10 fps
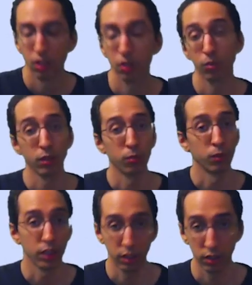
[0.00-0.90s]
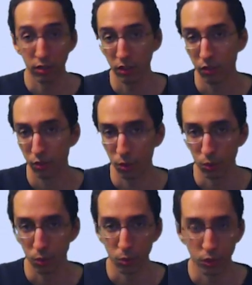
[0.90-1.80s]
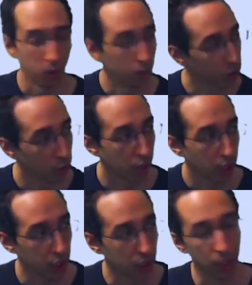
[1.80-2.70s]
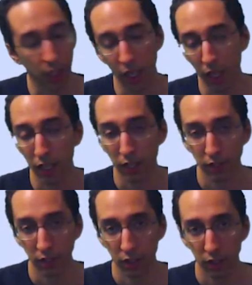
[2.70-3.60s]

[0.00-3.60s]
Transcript: really, really easy to, you know, go ahead and